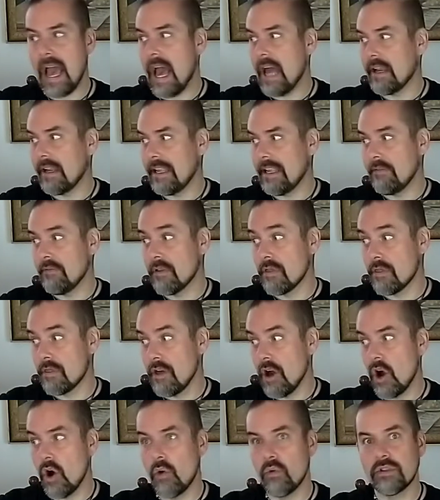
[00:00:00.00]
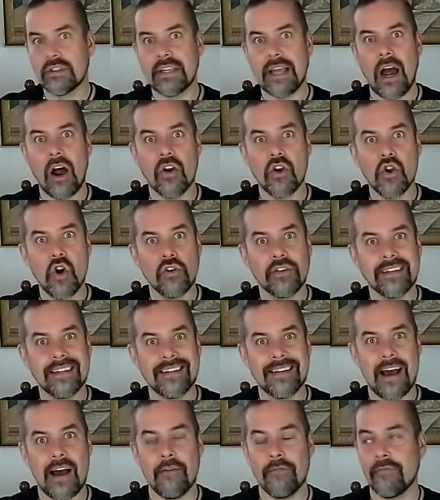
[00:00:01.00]
and even those are not
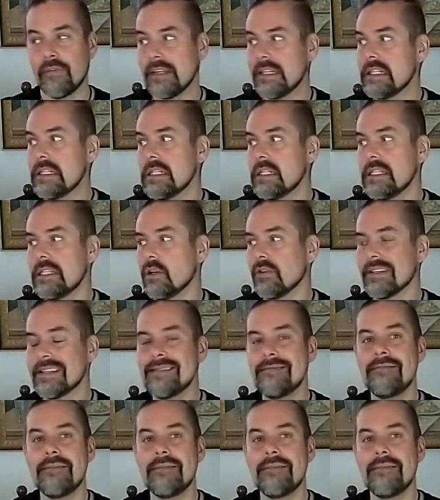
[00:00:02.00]
enough, not